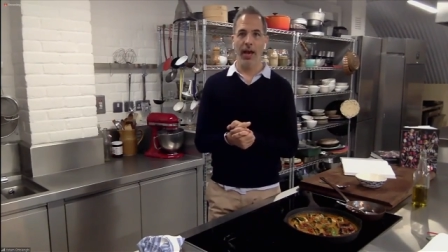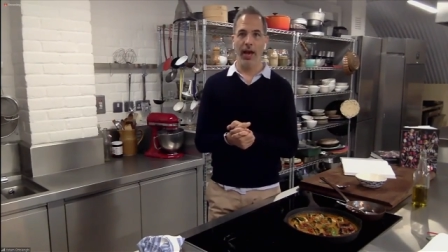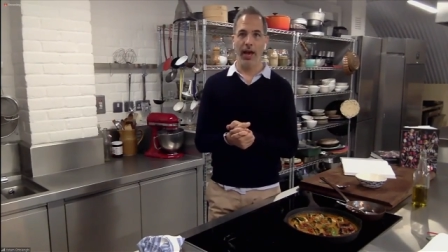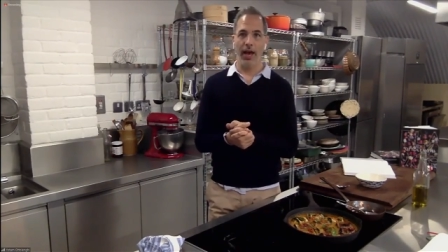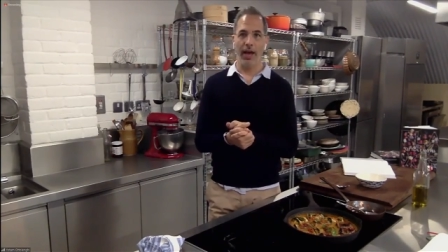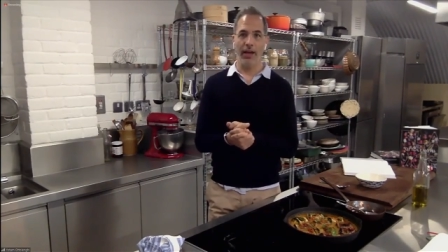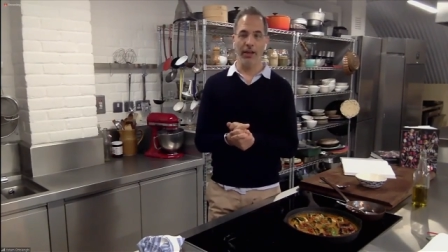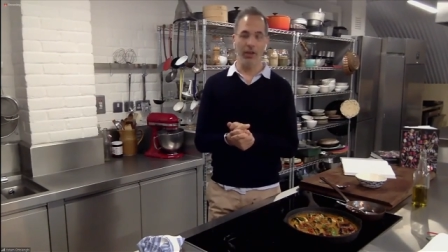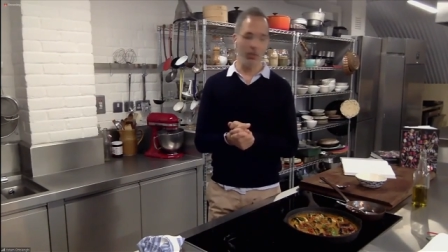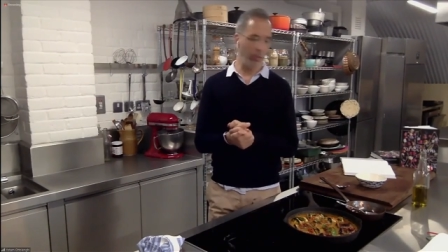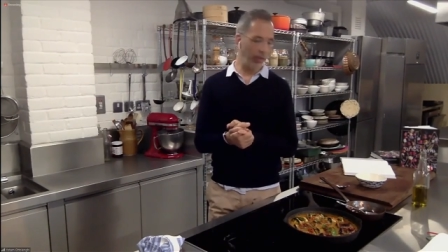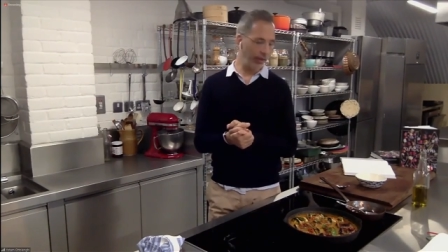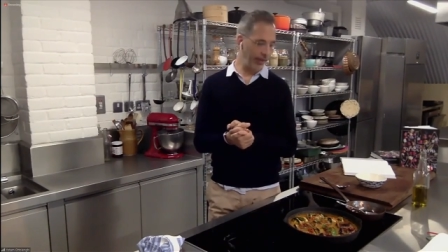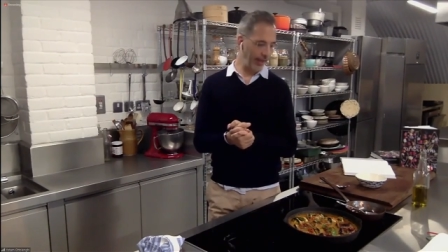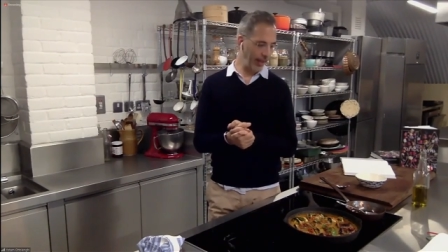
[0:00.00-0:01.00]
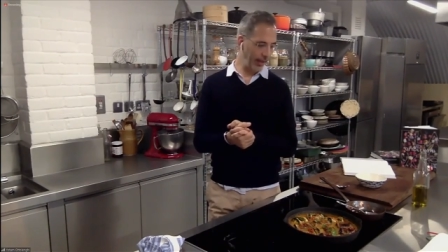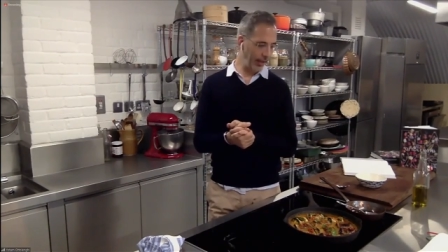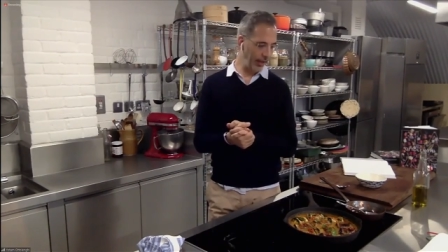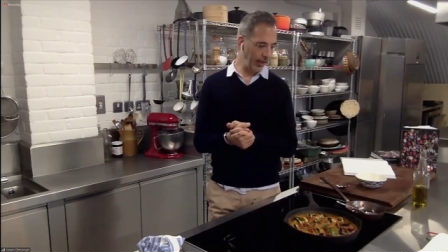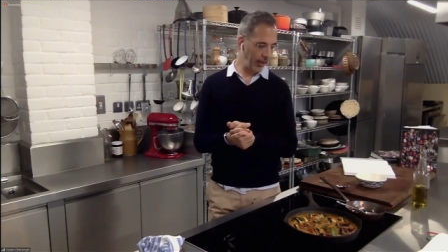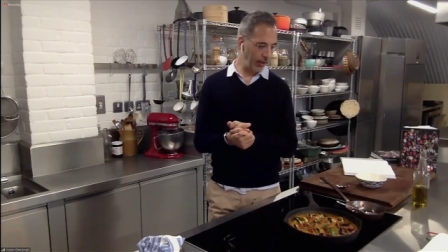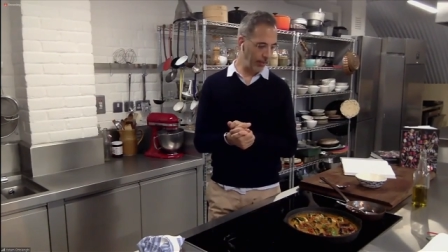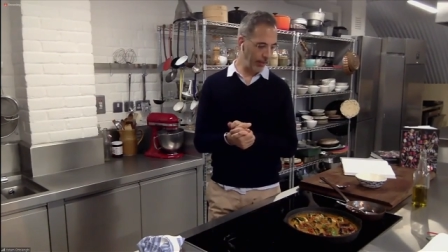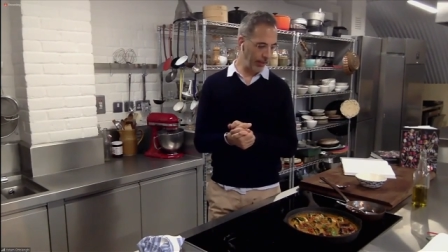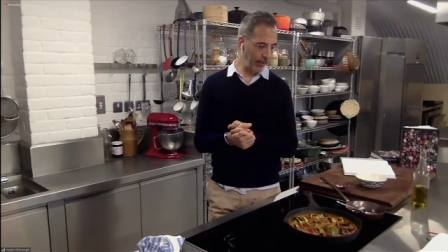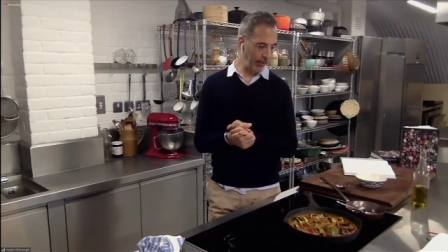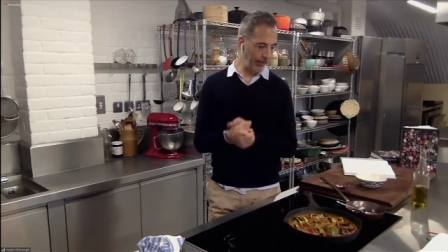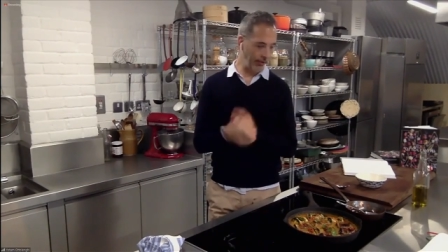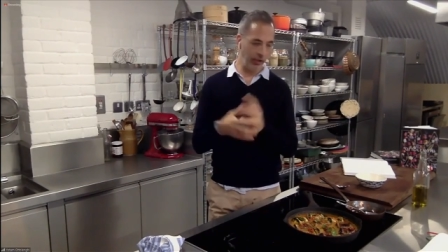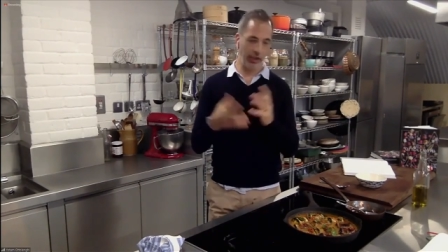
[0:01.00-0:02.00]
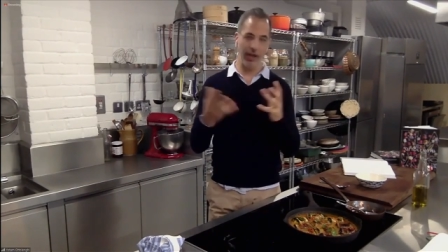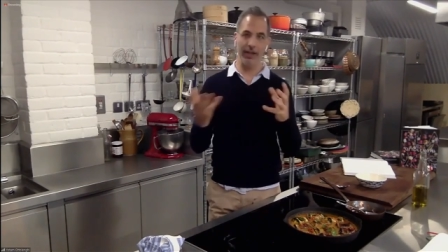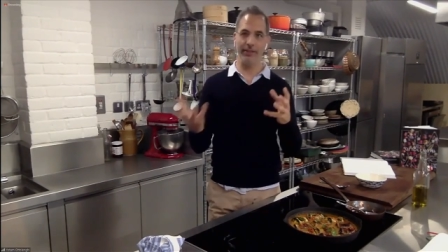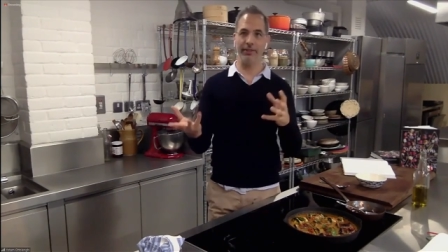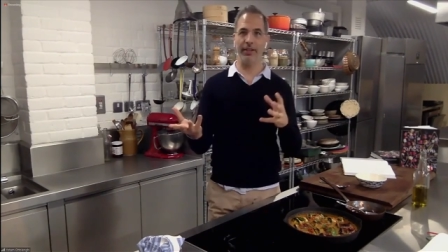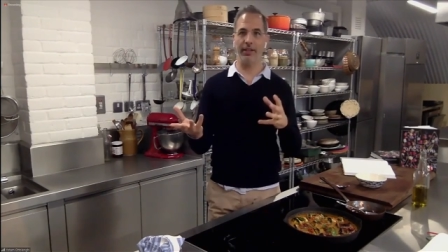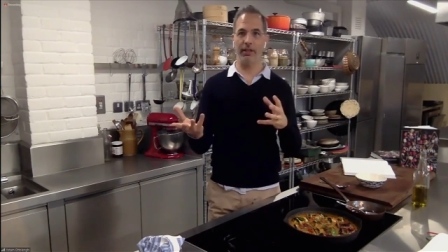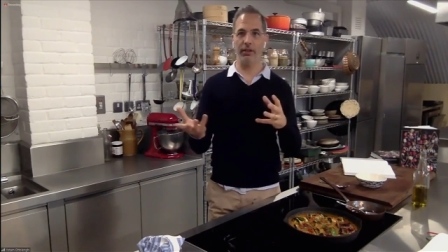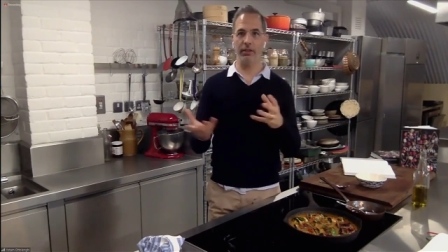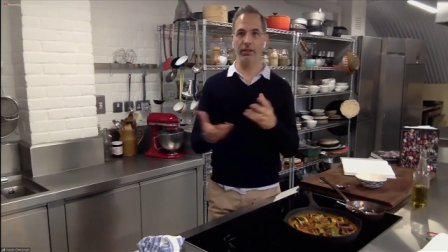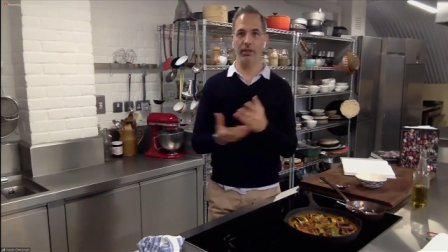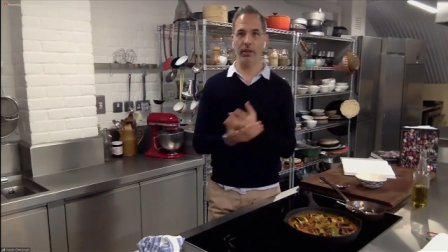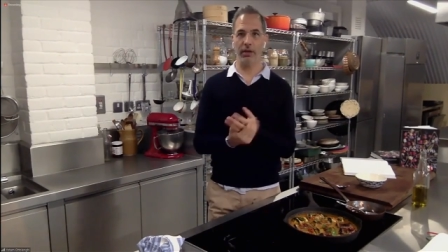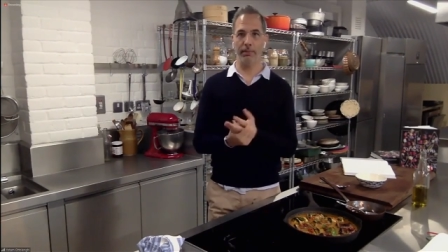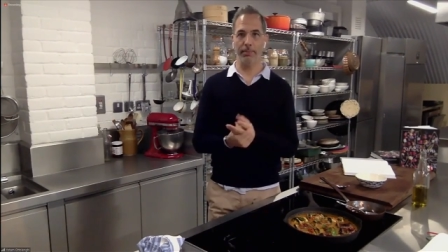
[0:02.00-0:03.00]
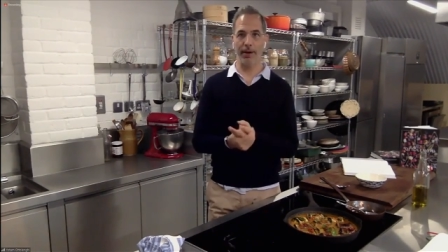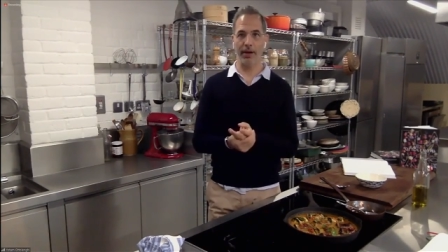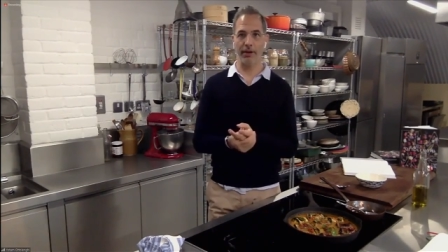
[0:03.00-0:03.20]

Uh, you want that here, but if you can't get a good curry